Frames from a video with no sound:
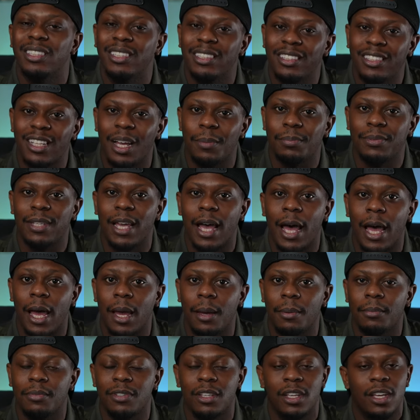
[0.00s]

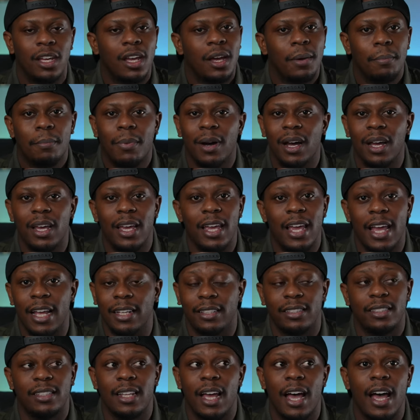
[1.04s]
Sometimes, but
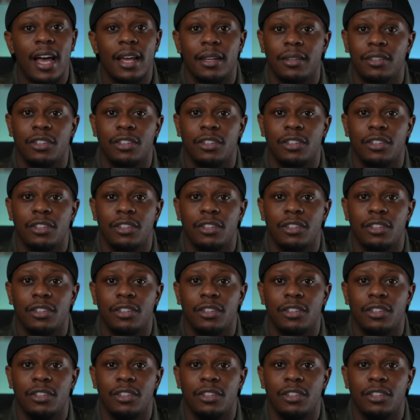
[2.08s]
it's not,